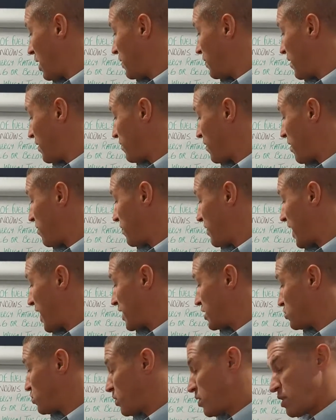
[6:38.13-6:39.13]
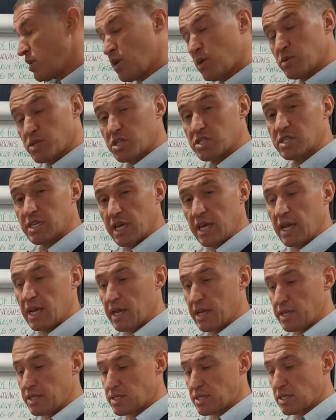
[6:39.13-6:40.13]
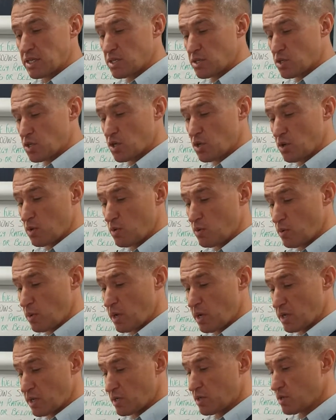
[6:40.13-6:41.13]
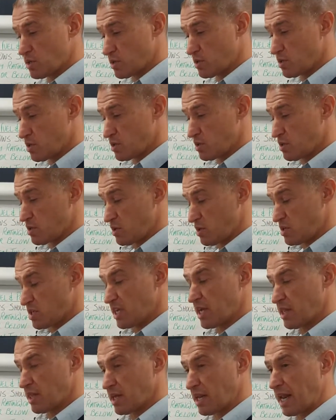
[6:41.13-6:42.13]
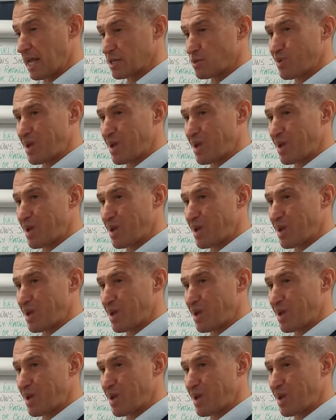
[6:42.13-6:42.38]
and then around the edge we use a sealant to seal the glass.